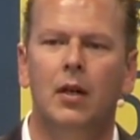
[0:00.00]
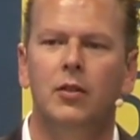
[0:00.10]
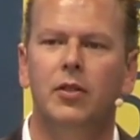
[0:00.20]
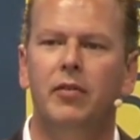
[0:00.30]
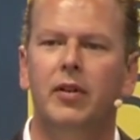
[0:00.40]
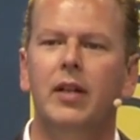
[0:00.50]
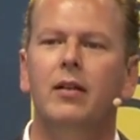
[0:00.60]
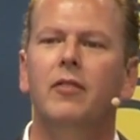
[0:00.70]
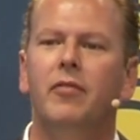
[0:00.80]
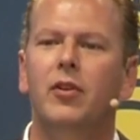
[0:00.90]
So if
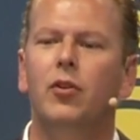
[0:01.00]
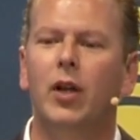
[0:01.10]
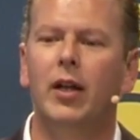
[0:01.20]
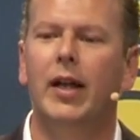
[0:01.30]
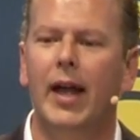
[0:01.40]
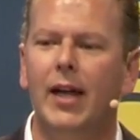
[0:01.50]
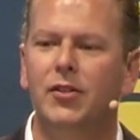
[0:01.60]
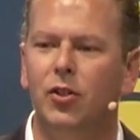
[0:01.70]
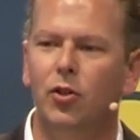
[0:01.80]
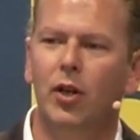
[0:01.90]
you do not engage,
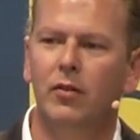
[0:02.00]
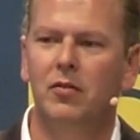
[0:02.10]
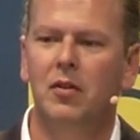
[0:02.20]
you do not